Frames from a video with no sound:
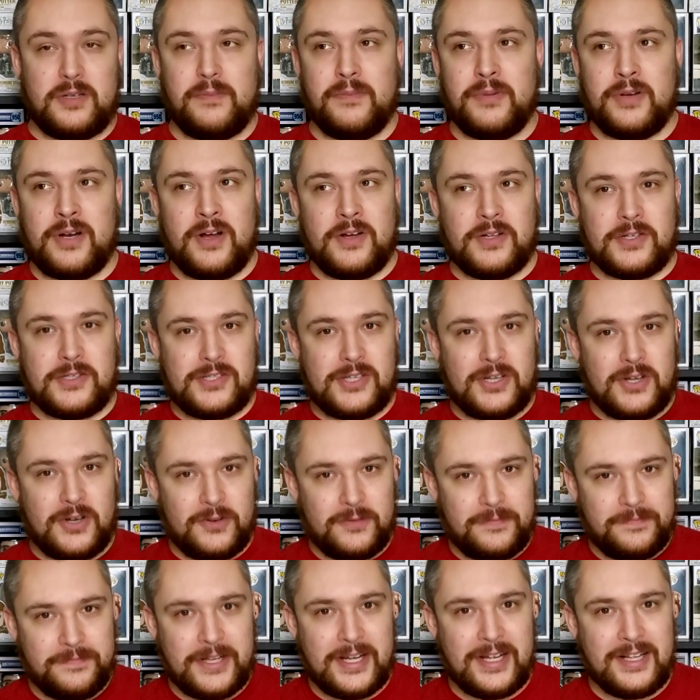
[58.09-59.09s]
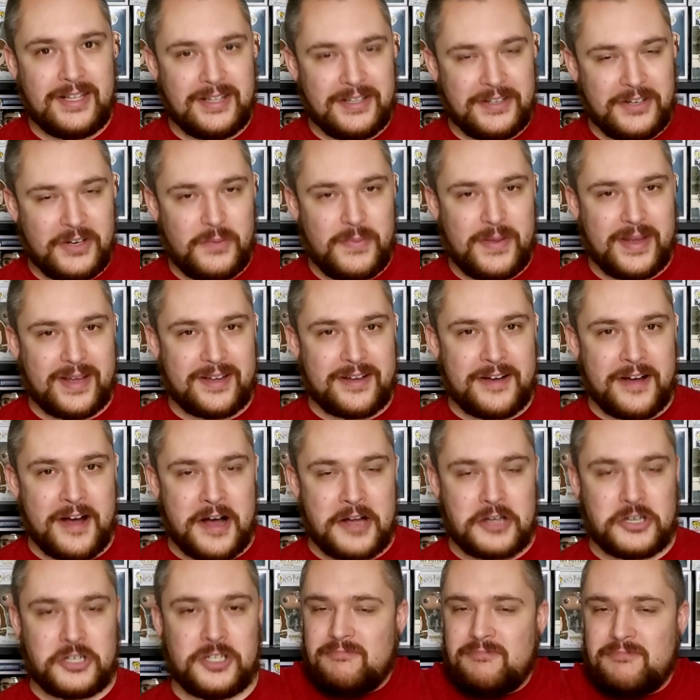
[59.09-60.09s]
but also a little bit
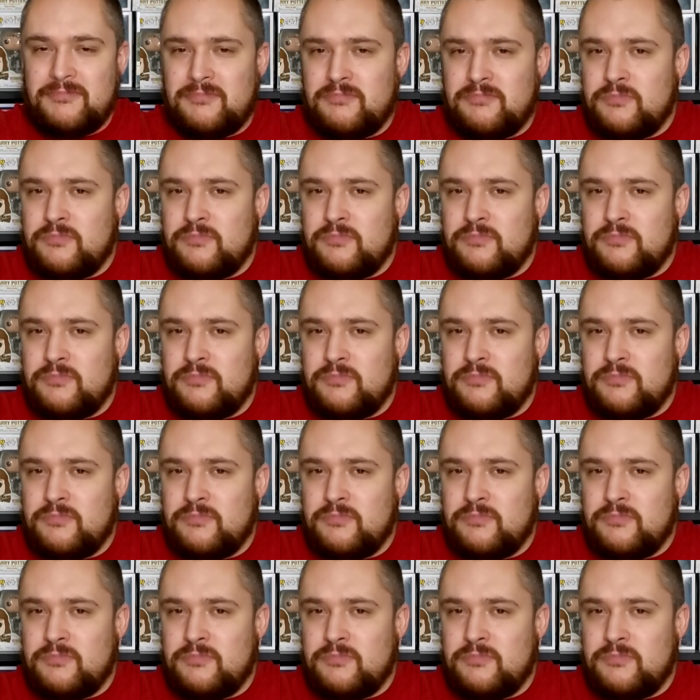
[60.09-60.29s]
cautious.